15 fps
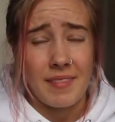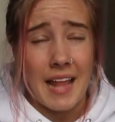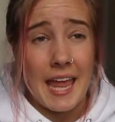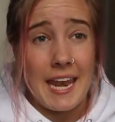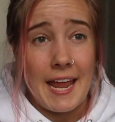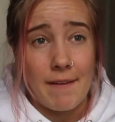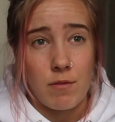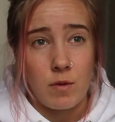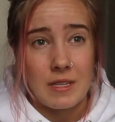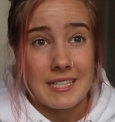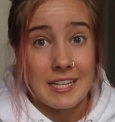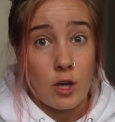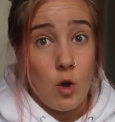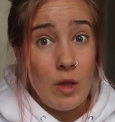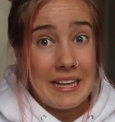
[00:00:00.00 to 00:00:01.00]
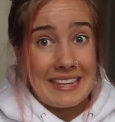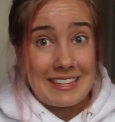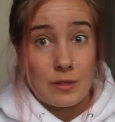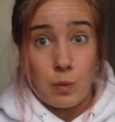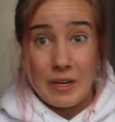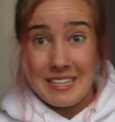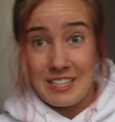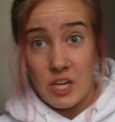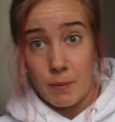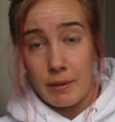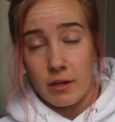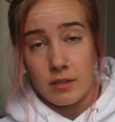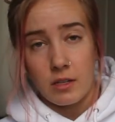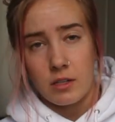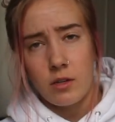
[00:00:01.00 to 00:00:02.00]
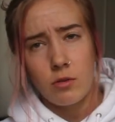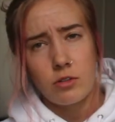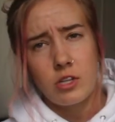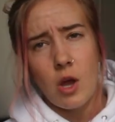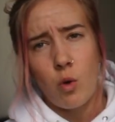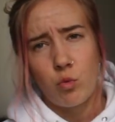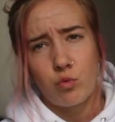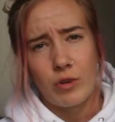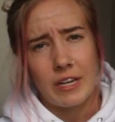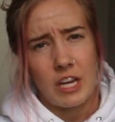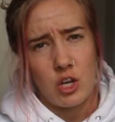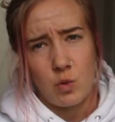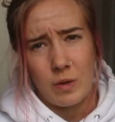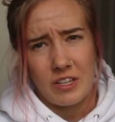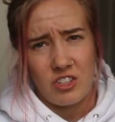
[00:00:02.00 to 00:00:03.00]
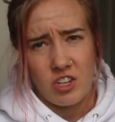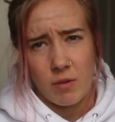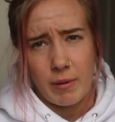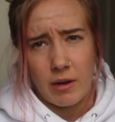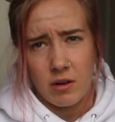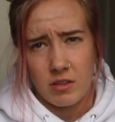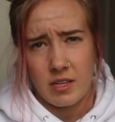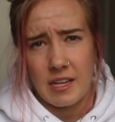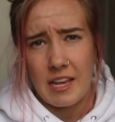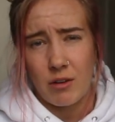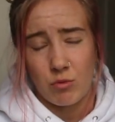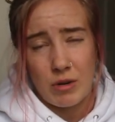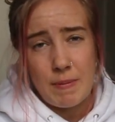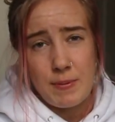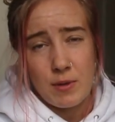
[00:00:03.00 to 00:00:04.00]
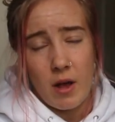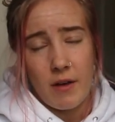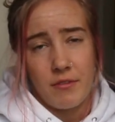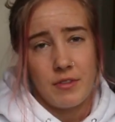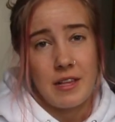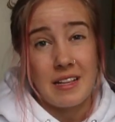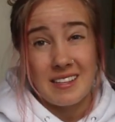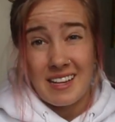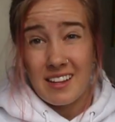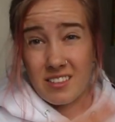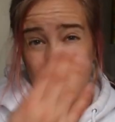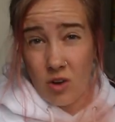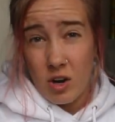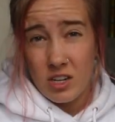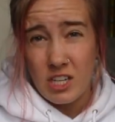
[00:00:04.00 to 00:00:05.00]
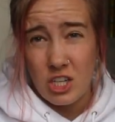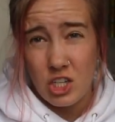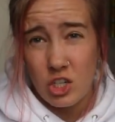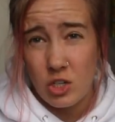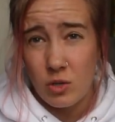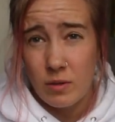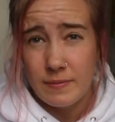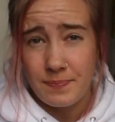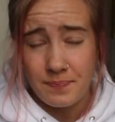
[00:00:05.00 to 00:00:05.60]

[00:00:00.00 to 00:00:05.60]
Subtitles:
And everyone's like, oh, look, twist your piercing. Don't freaking twist your piercing. It rips off the inside scar tissue.